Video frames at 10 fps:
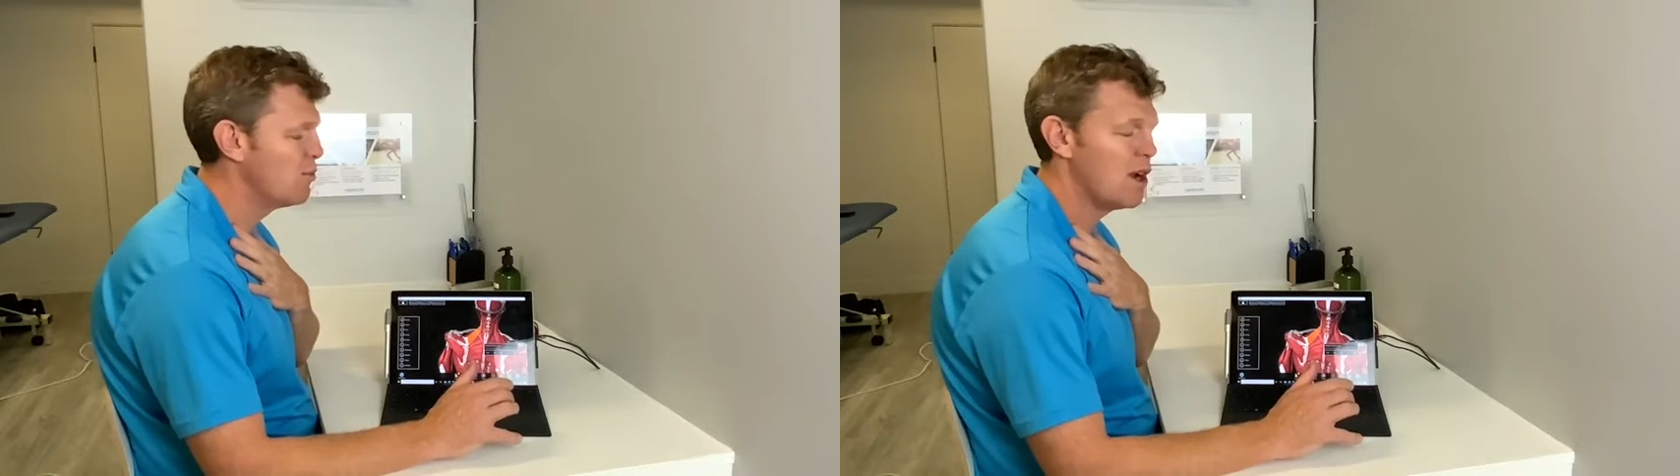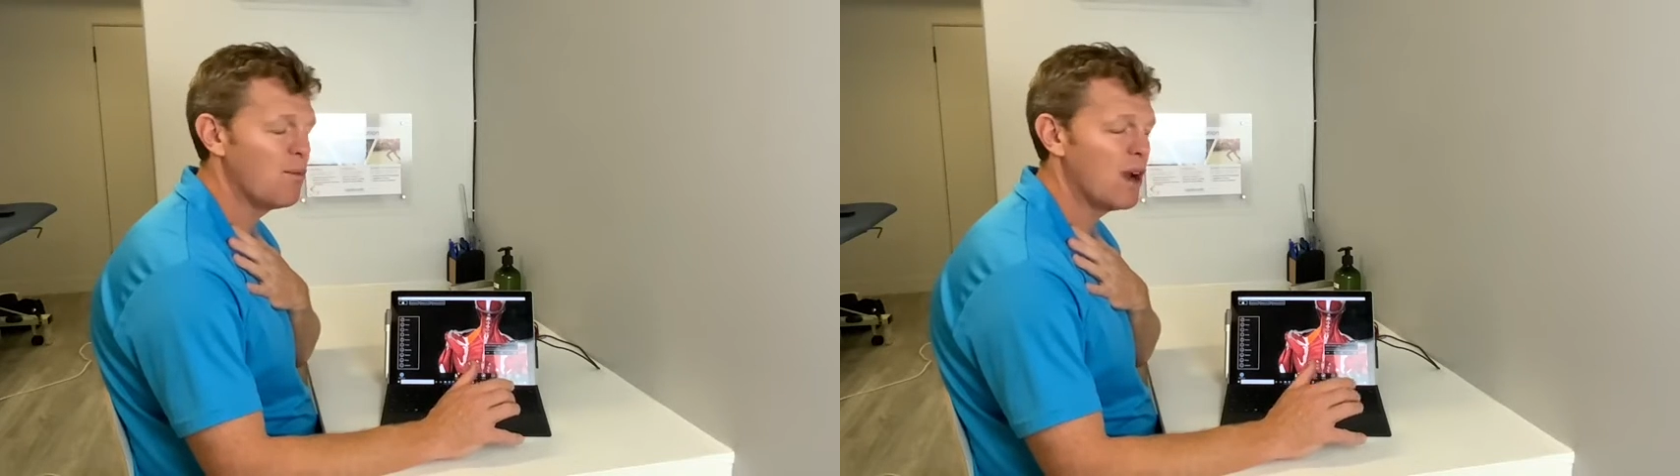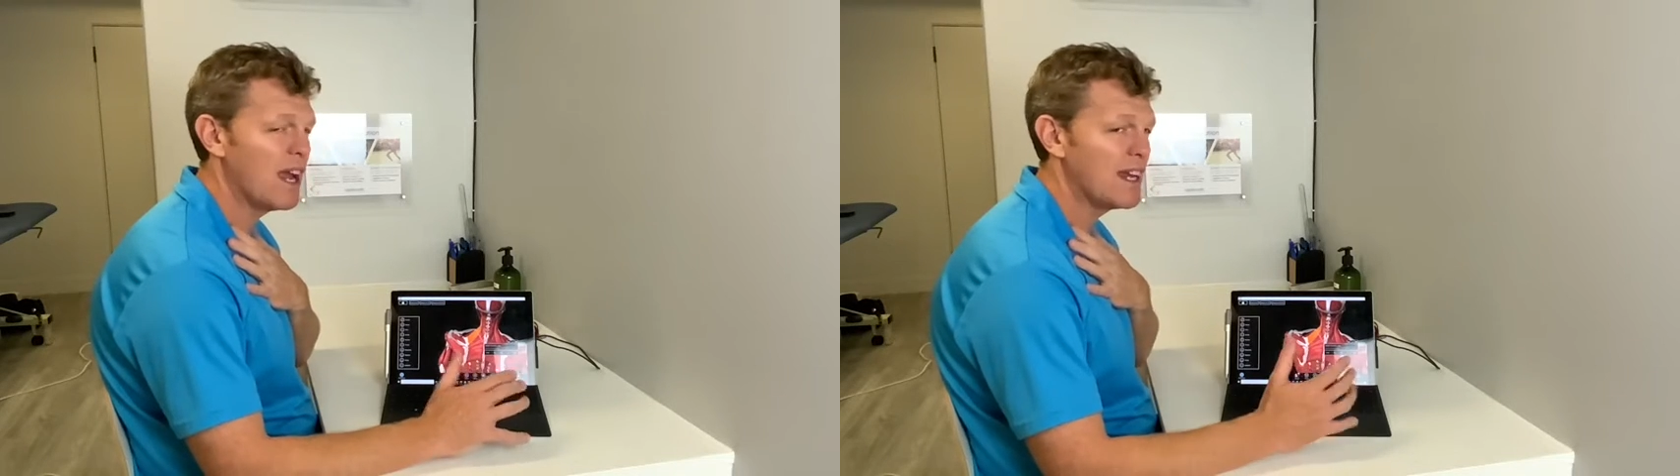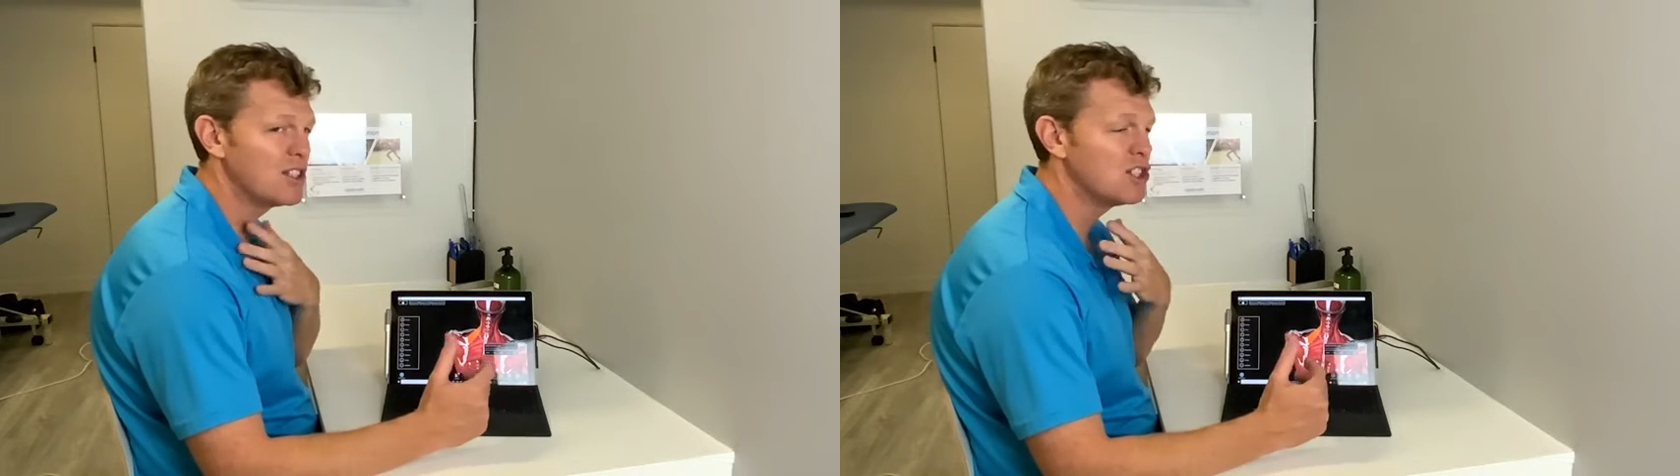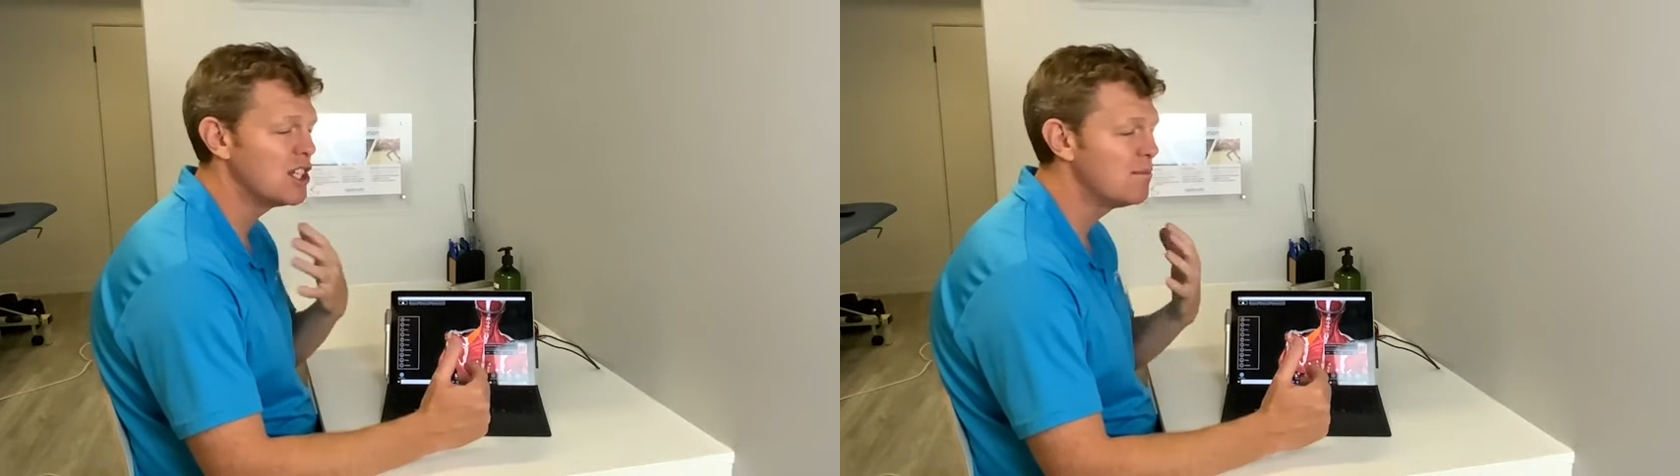where we're
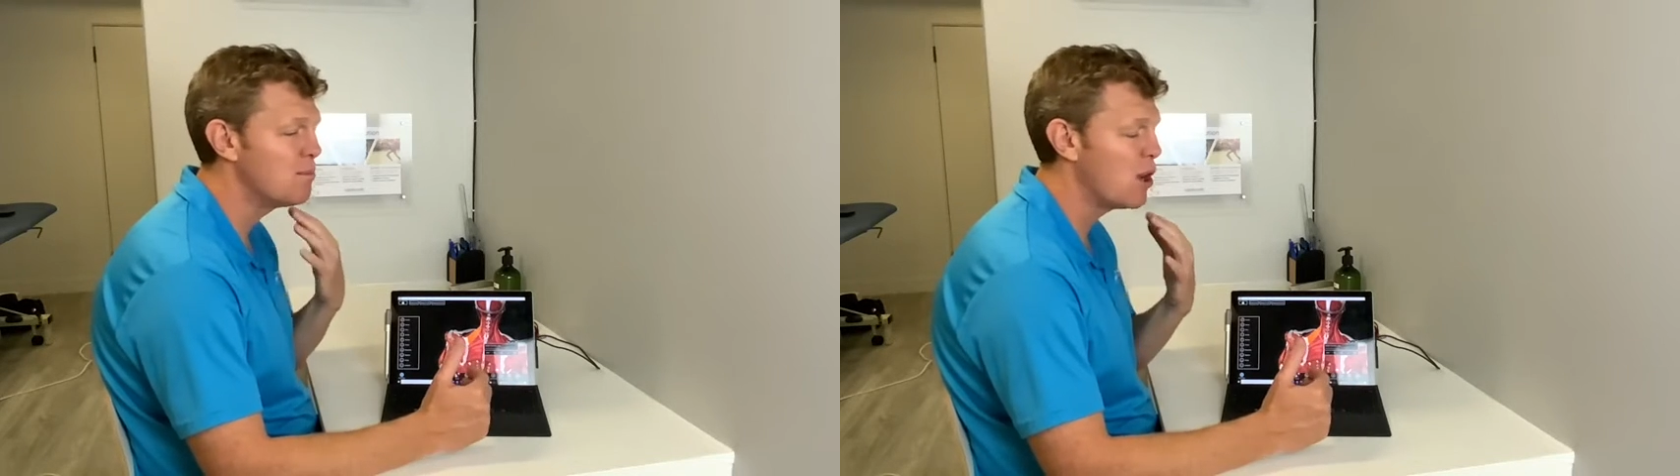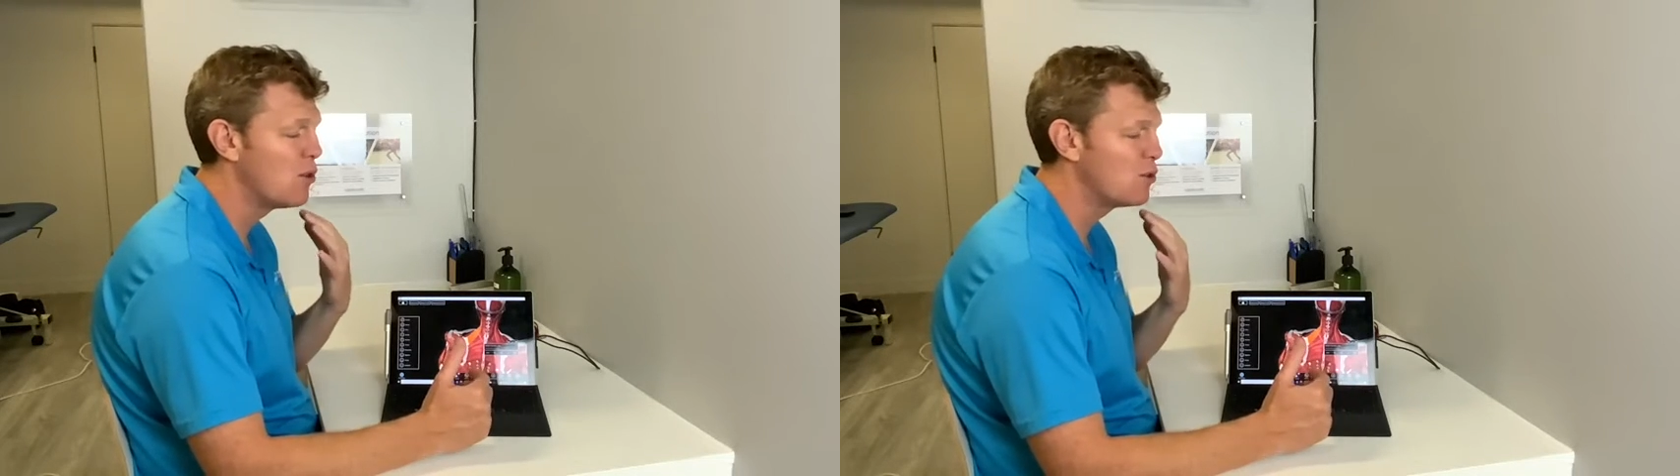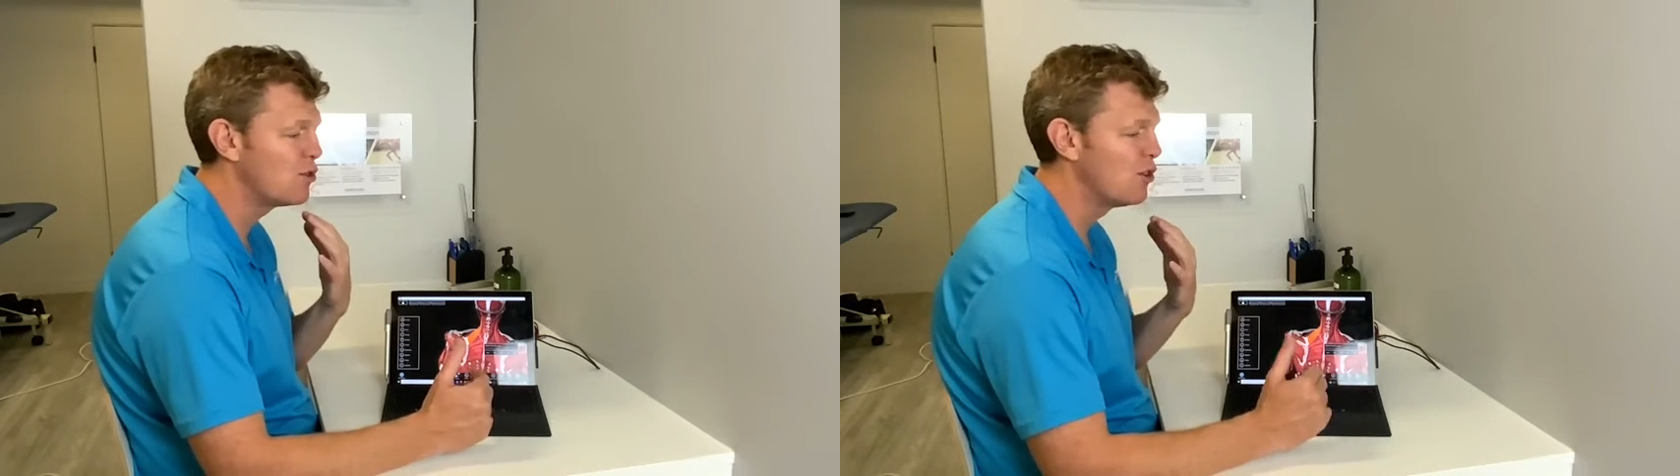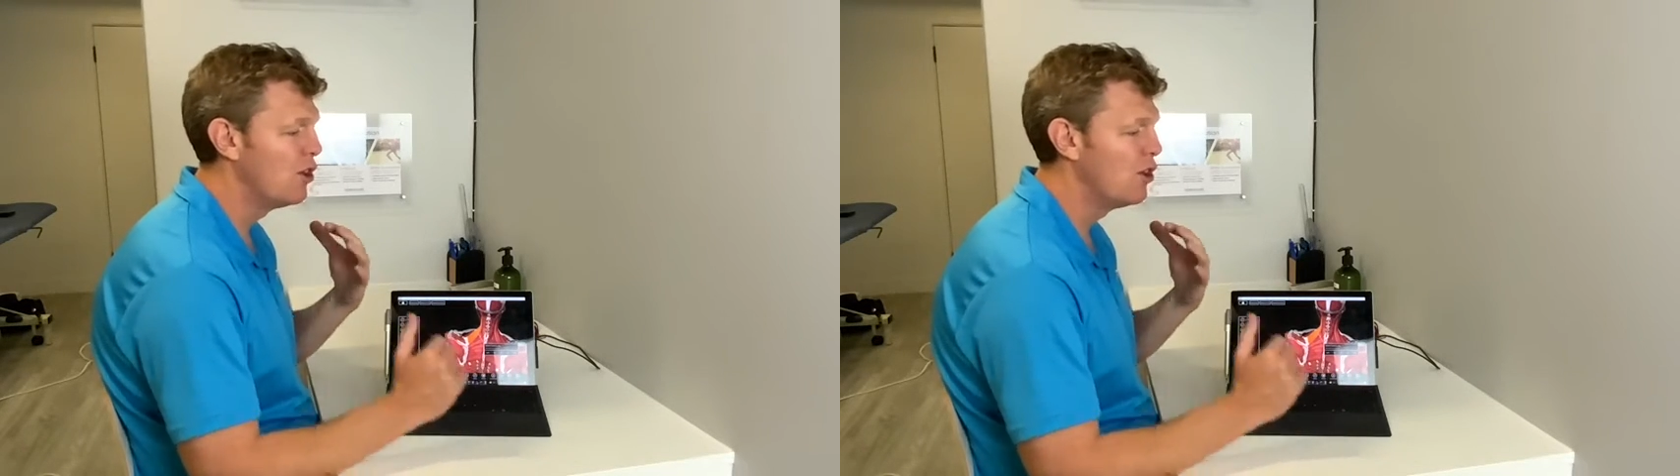chin poked,